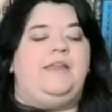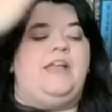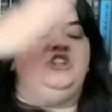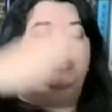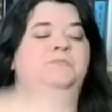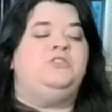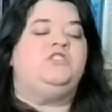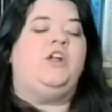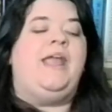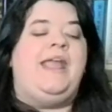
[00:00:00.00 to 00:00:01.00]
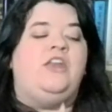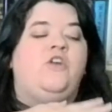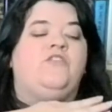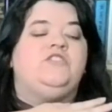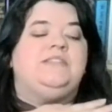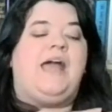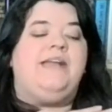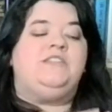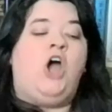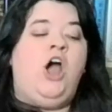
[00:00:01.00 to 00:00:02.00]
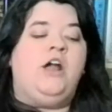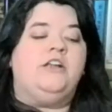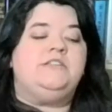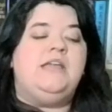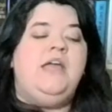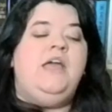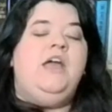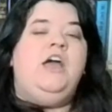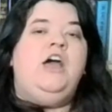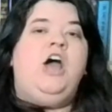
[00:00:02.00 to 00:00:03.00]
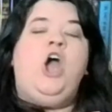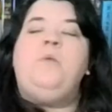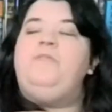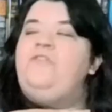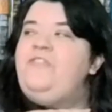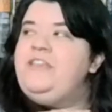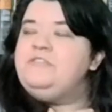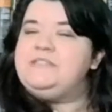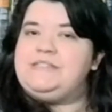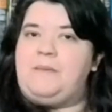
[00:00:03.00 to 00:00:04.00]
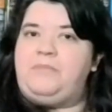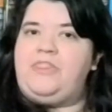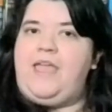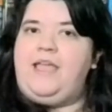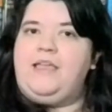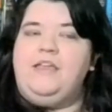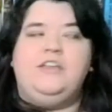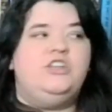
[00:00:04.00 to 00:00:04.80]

and she puts her hand over Skye's heart, Hope feels something.